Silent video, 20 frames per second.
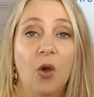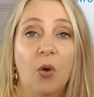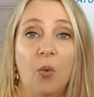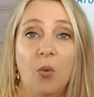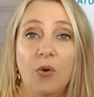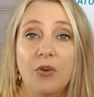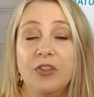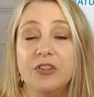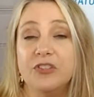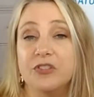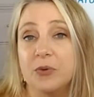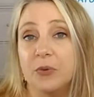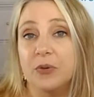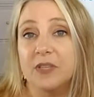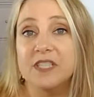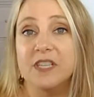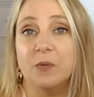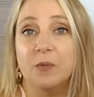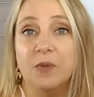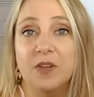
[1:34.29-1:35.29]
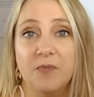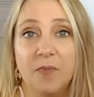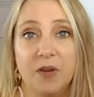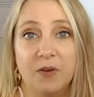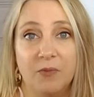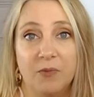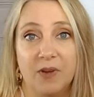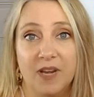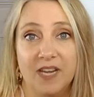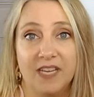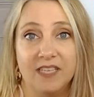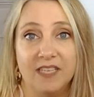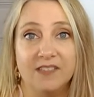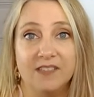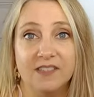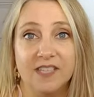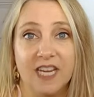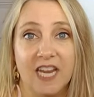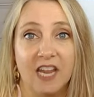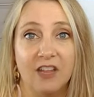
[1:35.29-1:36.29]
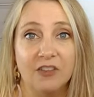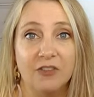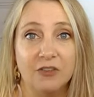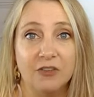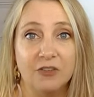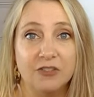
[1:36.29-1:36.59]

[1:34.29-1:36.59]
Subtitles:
or the stories that we've been reading together